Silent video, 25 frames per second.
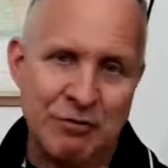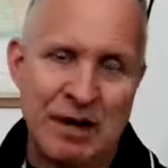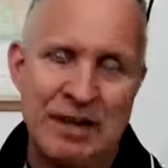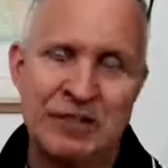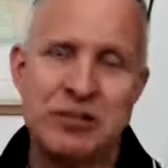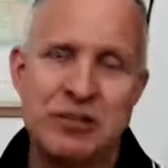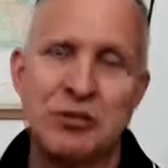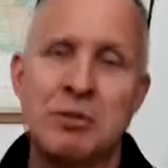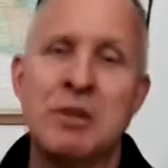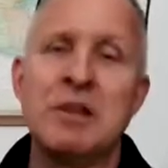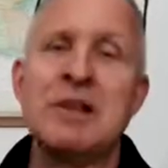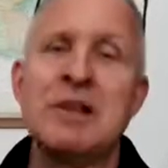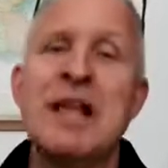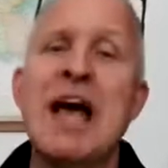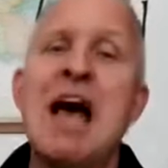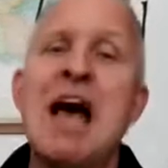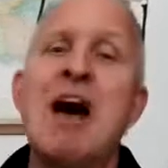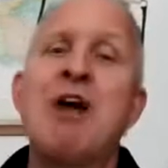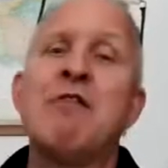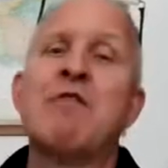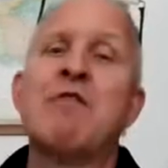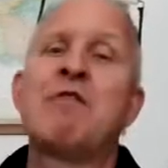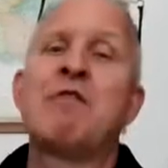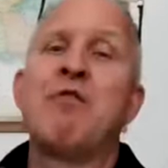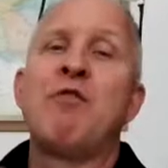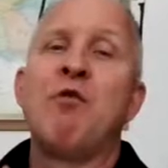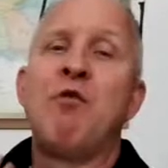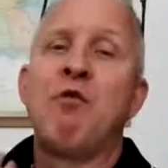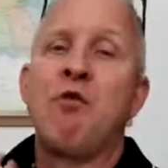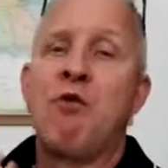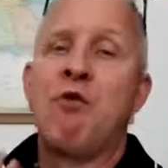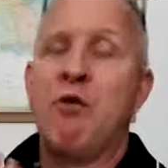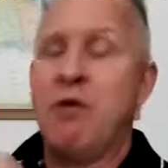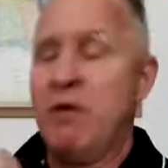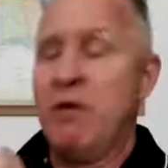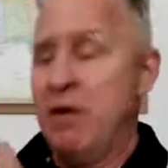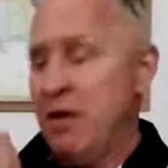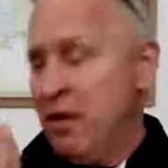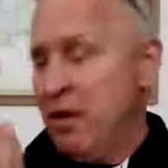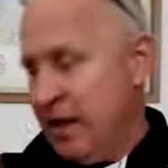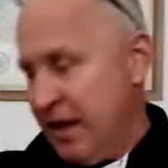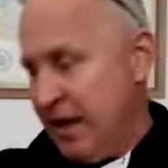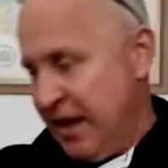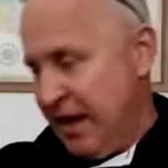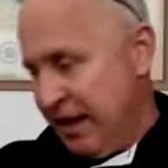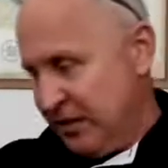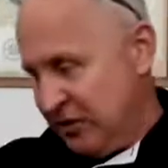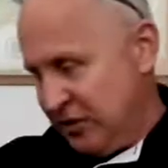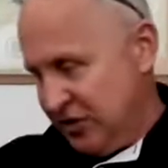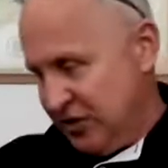right, to allow for
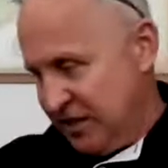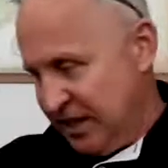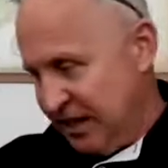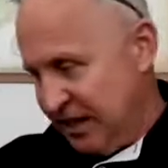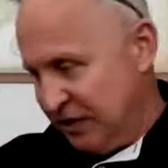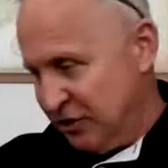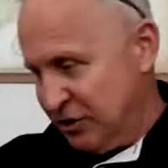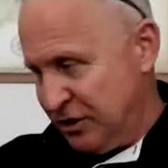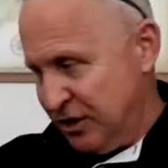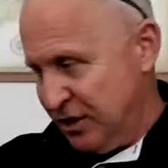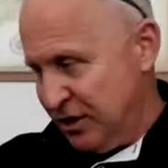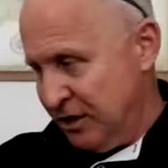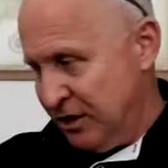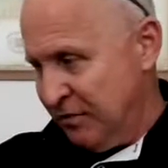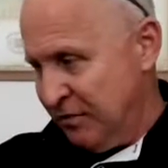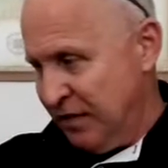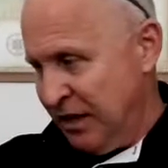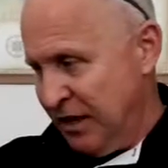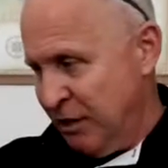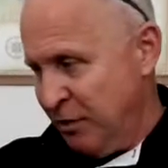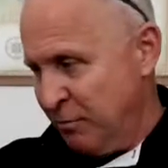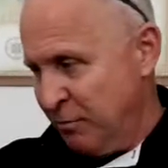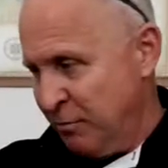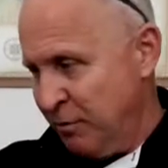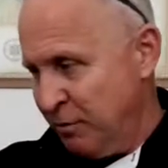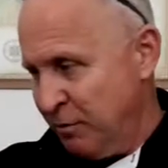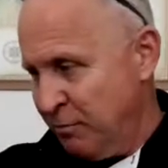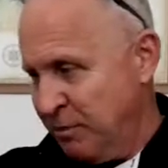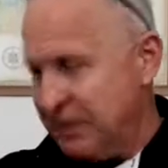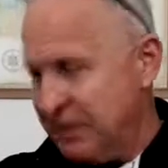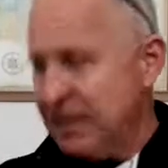extension of the elbow.